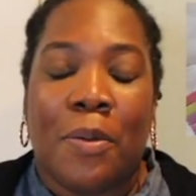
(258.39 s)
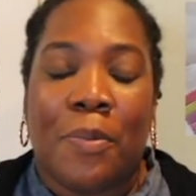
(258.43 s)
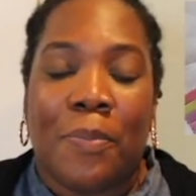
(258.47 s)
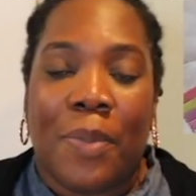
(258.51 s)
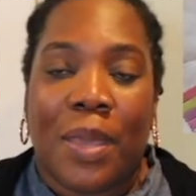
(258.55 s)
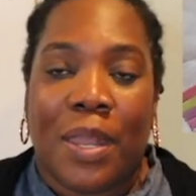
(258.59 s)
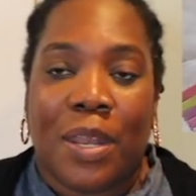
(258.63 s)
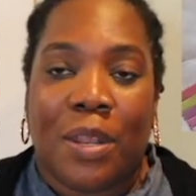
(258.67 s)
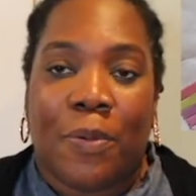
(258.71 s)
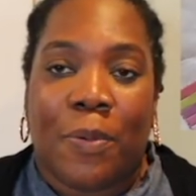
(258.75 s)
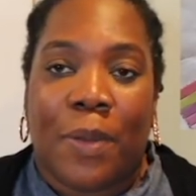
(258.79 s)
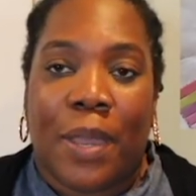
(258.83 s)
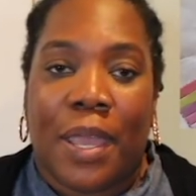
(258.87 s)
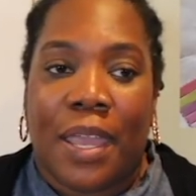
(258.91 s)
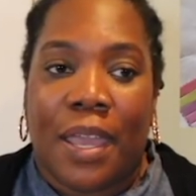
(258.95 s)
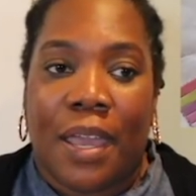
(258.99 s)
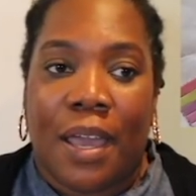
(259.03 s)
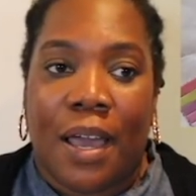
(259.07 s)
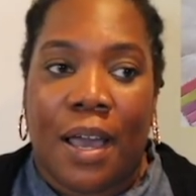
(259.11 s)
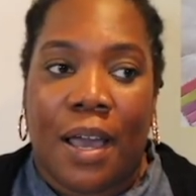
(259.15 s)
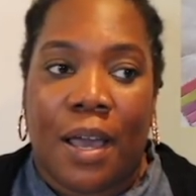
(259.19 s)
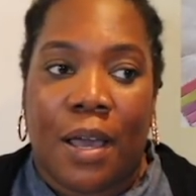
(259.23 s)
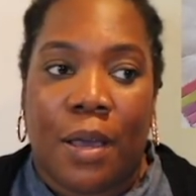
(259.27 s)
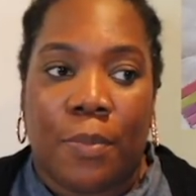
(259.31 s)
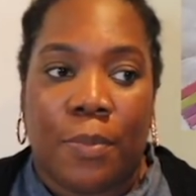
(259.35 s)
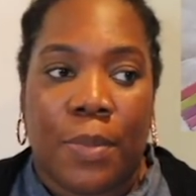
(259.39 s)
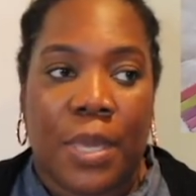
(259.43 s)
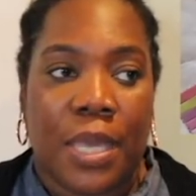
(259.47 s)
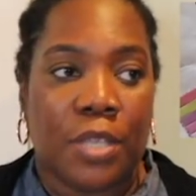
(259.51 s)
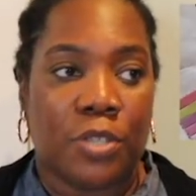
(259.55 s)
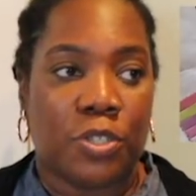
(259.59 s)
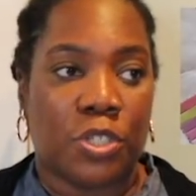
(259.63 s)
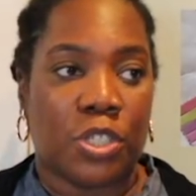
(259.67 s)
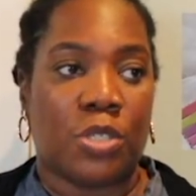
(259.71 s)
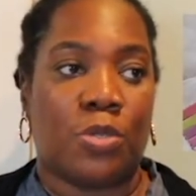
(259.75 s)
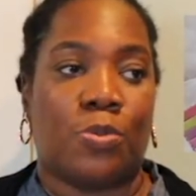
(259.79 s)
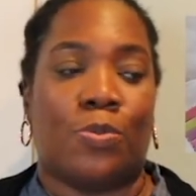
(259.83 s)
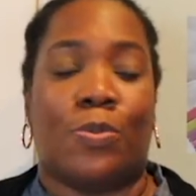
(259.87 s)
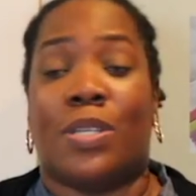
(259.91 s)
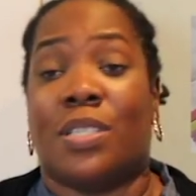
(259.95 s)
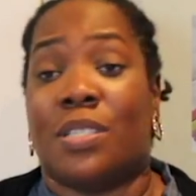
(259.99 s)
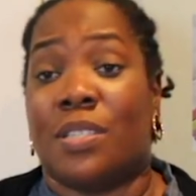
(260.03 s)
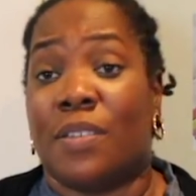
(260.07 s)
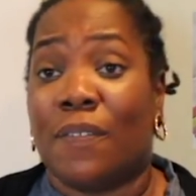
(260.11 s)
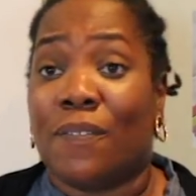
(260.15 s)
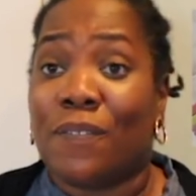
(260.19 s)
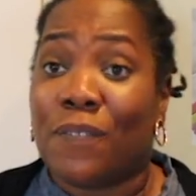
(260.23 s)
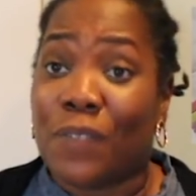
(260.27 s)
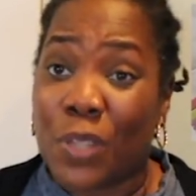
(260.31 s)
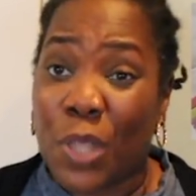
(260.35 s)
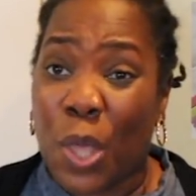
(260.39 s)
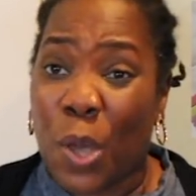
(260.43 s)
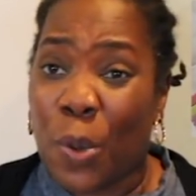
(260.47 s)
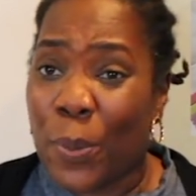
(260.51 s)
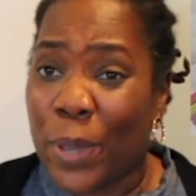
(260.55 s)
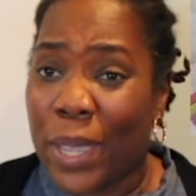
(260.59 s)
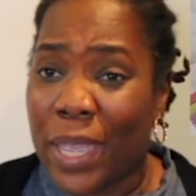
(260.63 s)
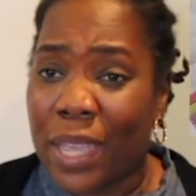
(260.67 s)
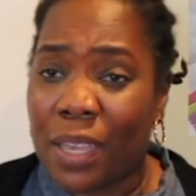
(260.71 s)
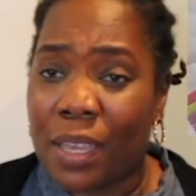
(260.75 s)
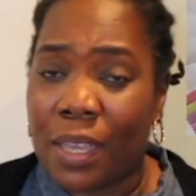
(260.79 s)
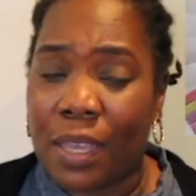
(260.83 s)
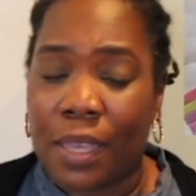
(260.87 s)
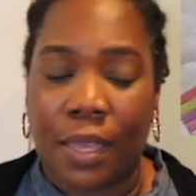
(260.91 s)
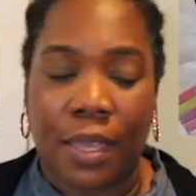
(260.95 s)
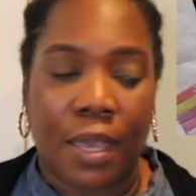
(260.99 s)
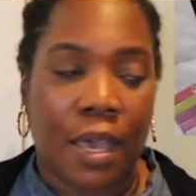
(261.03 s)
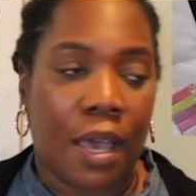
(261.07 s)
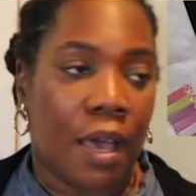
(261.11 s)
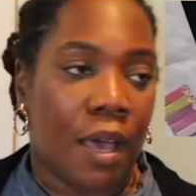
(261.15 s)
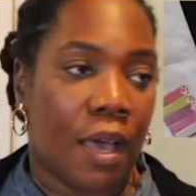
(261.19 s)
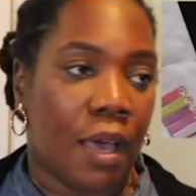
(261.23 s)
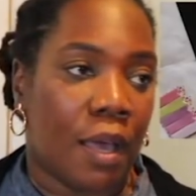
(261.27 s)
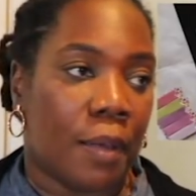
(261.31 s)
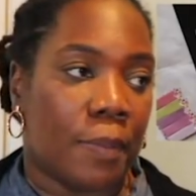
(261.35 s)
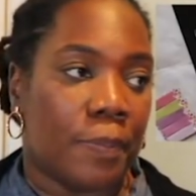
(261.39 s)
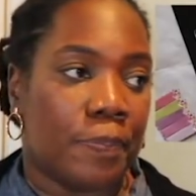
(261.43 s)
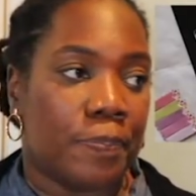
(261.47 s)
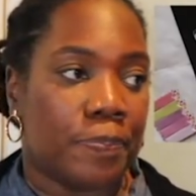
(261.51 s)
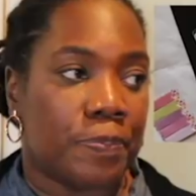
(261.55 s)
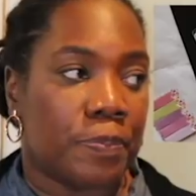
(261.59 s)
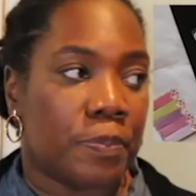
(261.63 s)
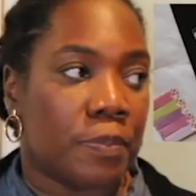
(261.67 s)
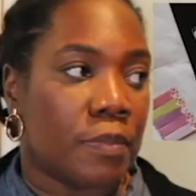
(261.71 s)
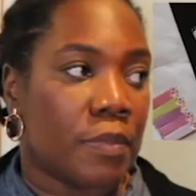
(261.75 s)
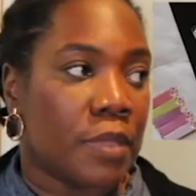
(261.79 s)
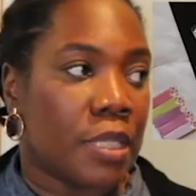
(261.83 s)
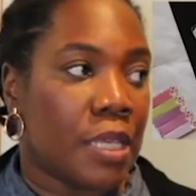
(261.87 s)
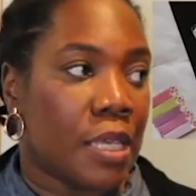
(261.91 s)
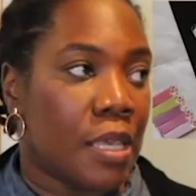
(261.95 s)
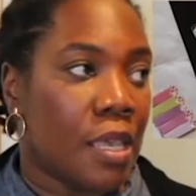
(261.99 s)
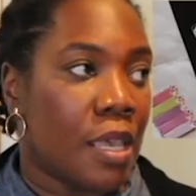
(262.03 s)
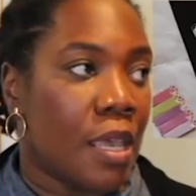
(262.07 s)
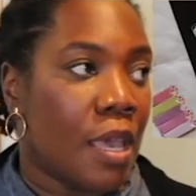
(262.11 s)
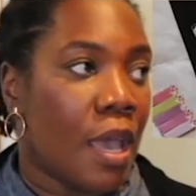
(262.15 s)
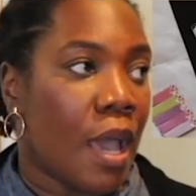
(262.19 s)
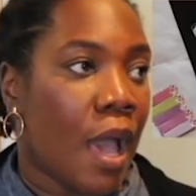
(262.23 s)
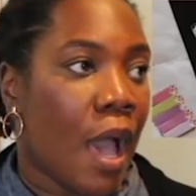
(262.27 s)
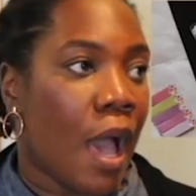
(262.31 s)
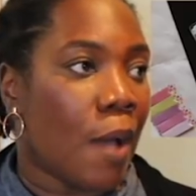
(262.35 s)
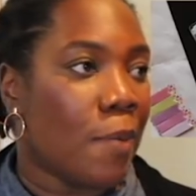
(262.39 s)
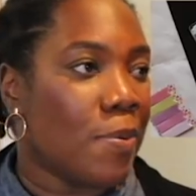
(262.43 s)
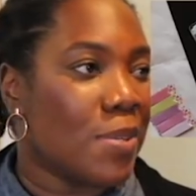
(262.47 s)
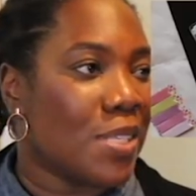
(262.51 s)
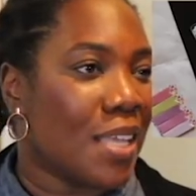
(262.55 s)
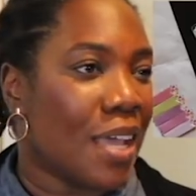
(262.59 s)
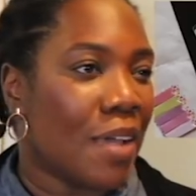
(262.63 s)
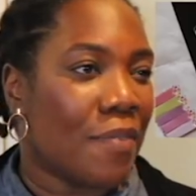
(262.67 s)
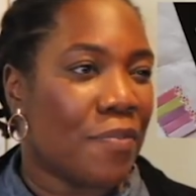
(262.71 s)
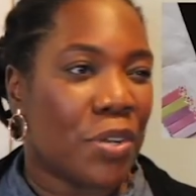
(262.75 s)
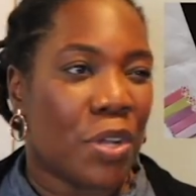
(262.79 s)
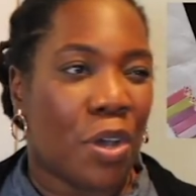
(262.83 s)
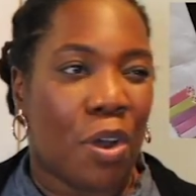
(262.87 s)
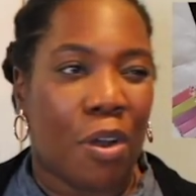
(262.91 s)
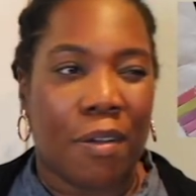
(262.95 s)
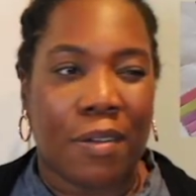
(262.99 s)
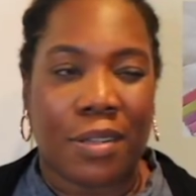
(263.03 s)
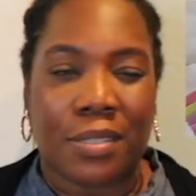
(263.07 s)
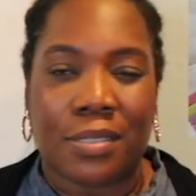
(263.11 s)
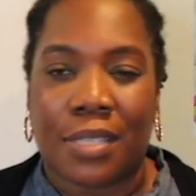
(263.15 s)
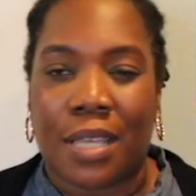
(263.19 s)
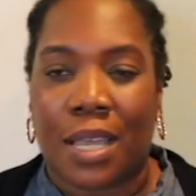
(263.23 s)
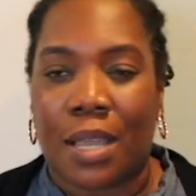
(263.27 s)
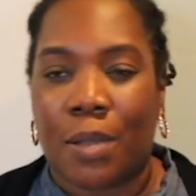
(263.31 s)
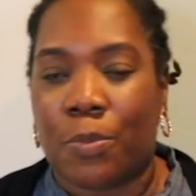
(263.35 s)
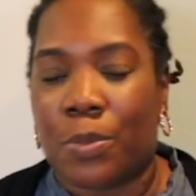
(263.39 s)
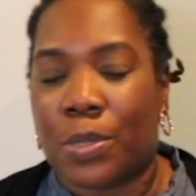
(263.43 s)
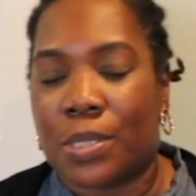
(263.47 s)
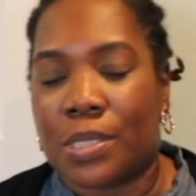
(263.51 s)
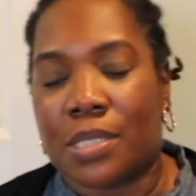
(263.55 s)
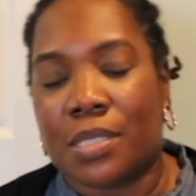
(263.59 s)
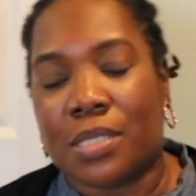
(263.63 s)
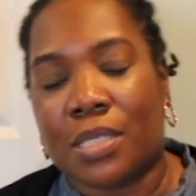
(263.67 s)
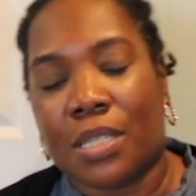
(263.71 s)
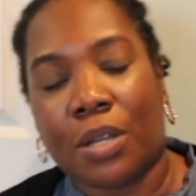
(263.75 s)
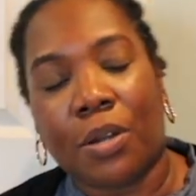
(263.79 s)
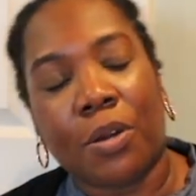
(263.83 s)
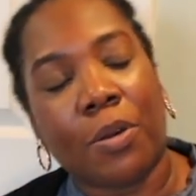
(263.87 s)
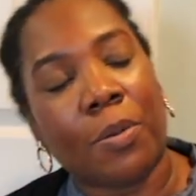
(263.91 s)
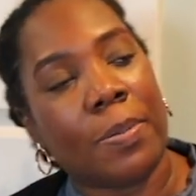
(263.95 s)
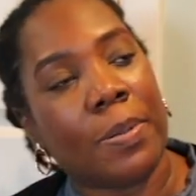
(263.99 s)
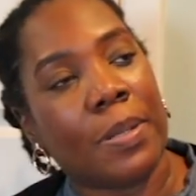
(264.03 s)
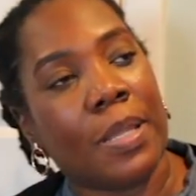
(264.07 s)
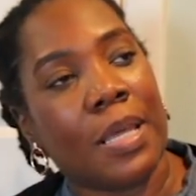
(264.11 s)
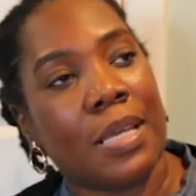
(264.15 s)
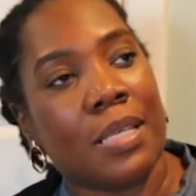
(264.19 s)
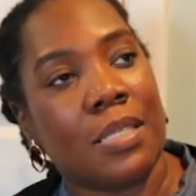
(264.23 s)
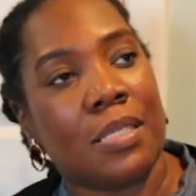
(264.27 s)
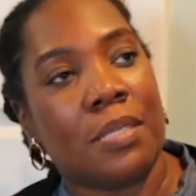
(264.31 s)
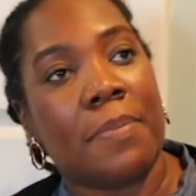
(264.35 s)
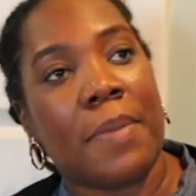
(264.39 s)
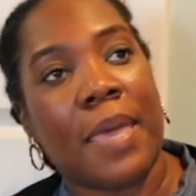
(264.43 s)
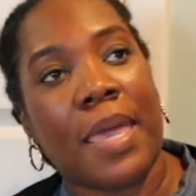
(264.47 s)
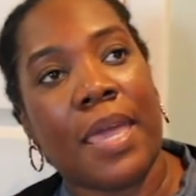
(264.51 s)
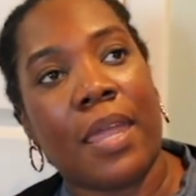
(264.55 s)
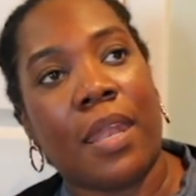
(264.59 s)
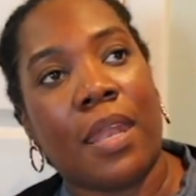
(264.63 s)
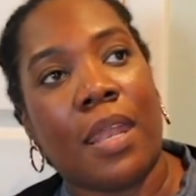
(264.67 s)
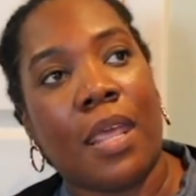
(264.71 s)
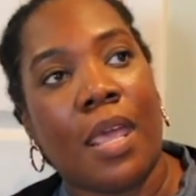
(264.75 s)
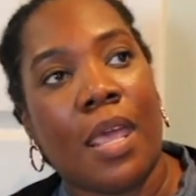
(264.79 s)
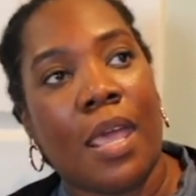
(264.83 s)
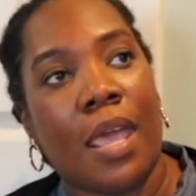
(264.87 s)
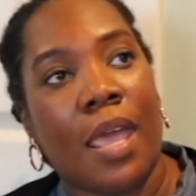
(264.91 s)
But anyway, it just wasn't flowing. I was having a hard time with sticker placement,